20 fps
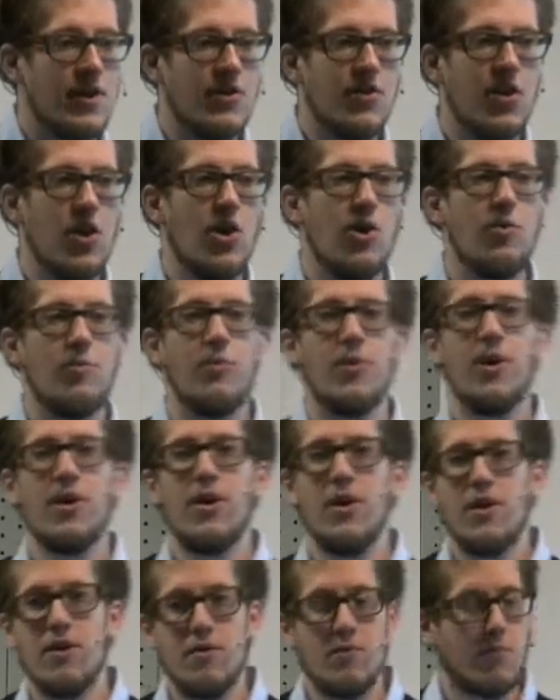term
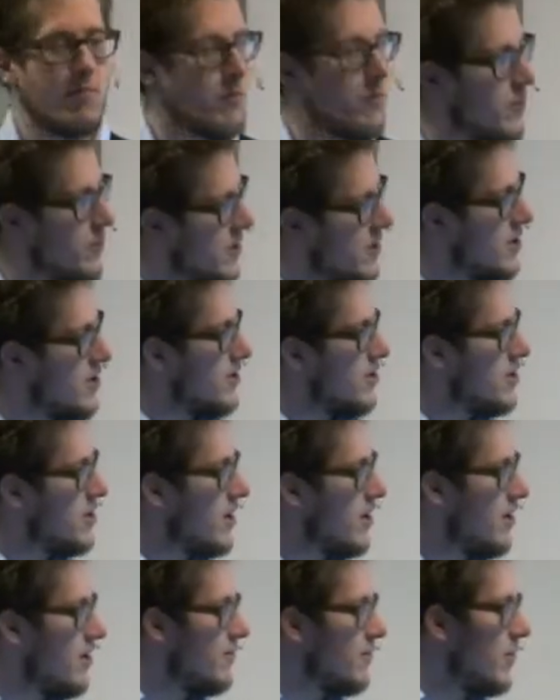which is
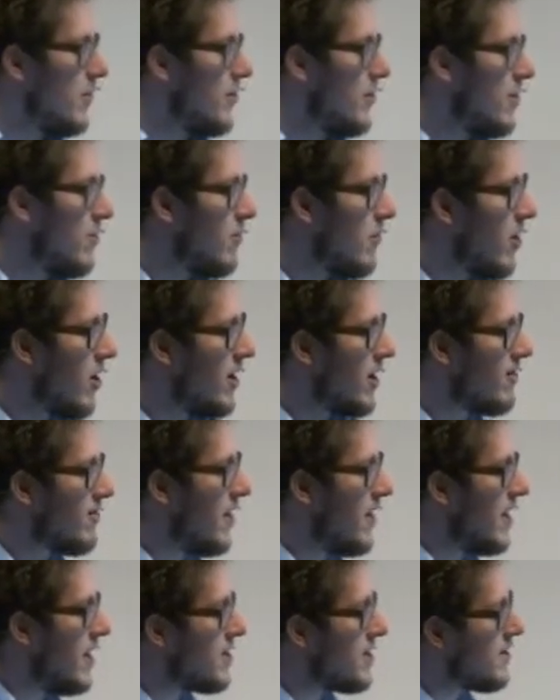usually used in modeling
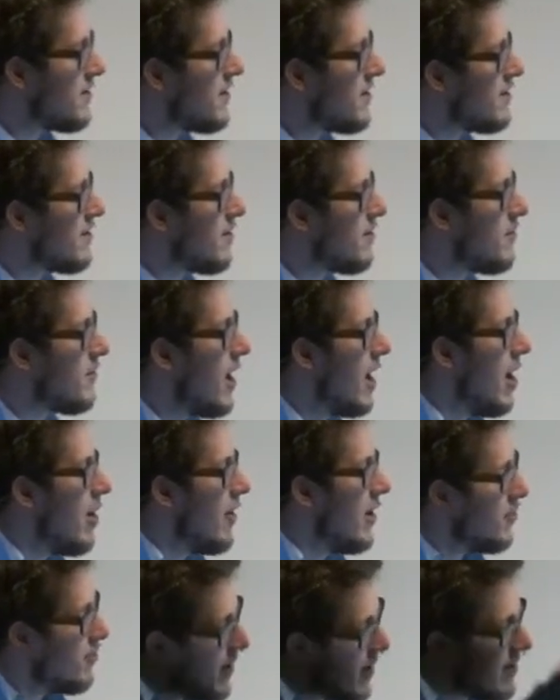financial systems,
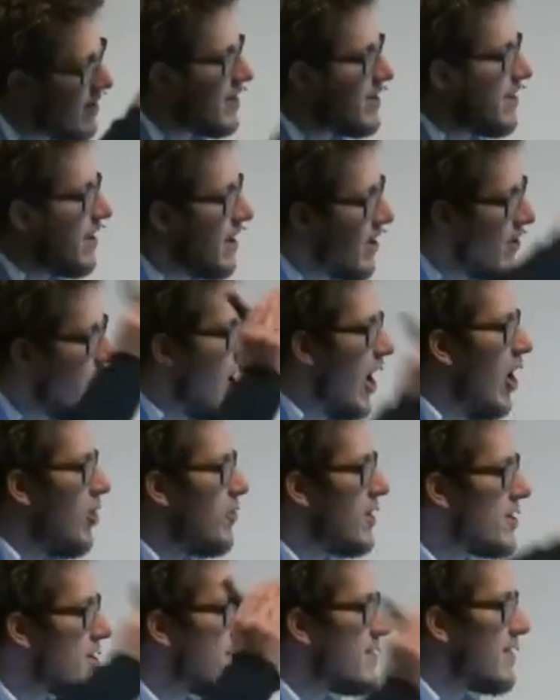but it's basically telling you how
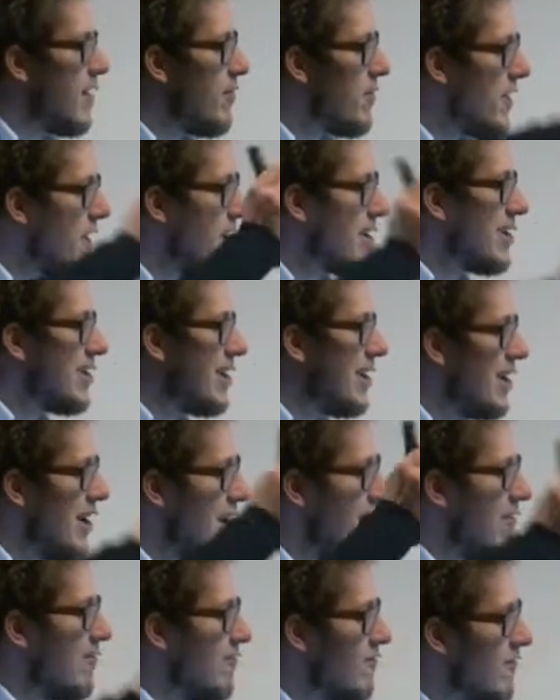much is something
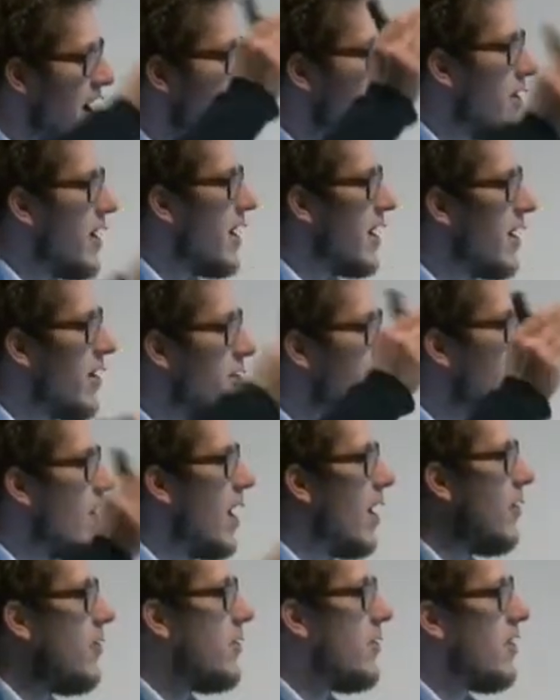varying
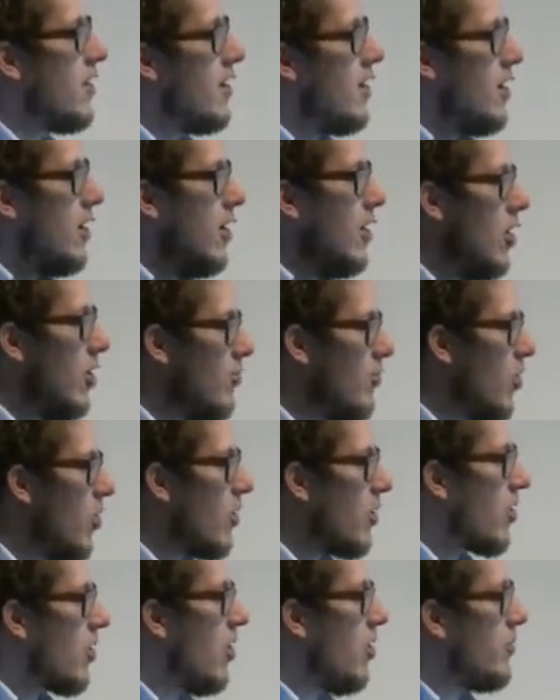around a
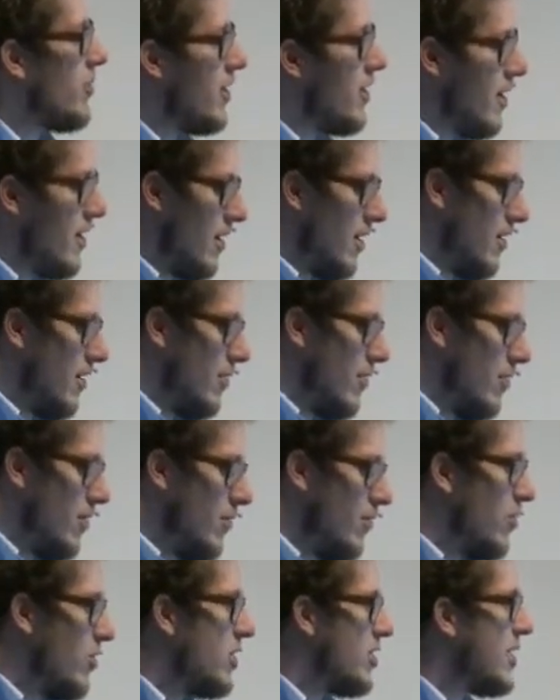more common or
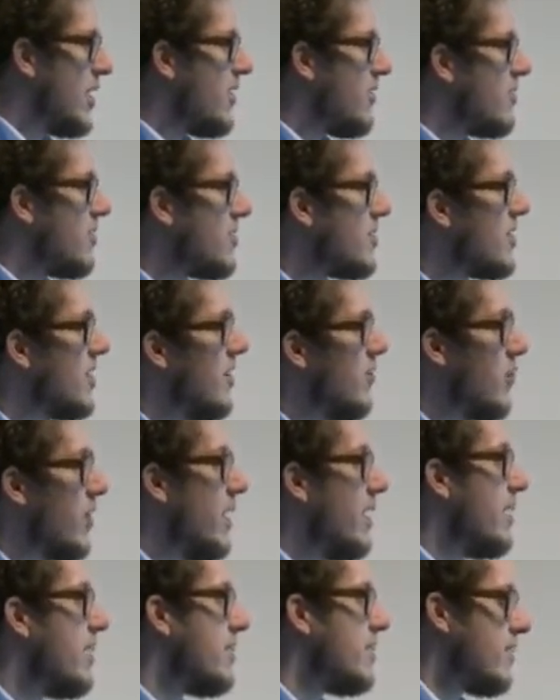a more general trend. Where
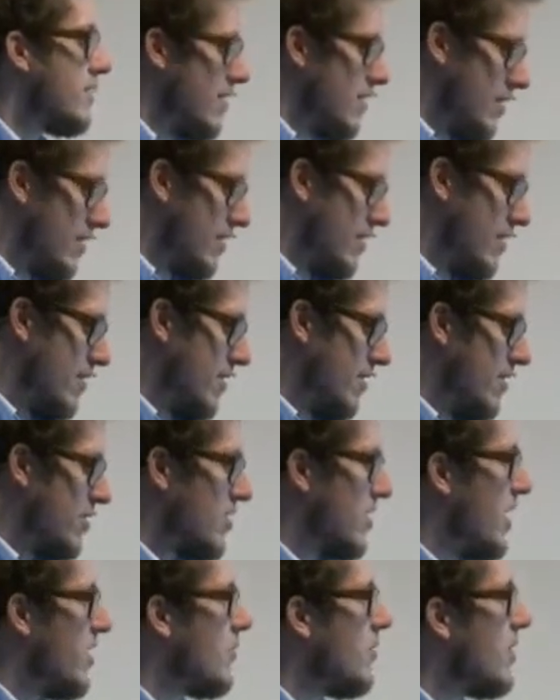here the
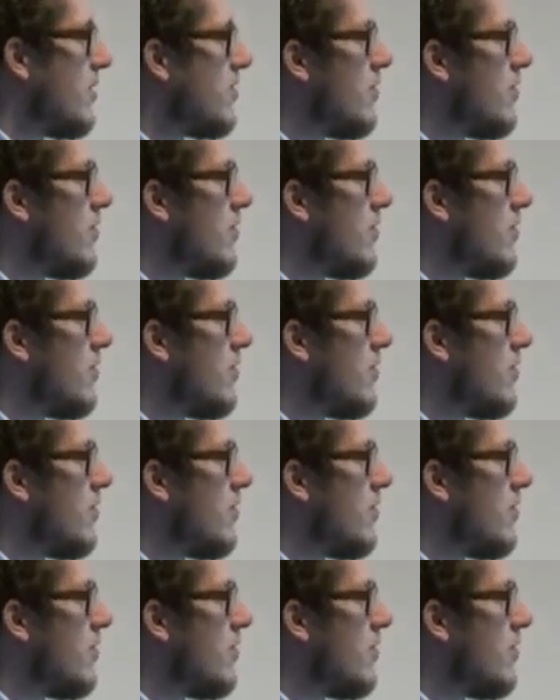trend we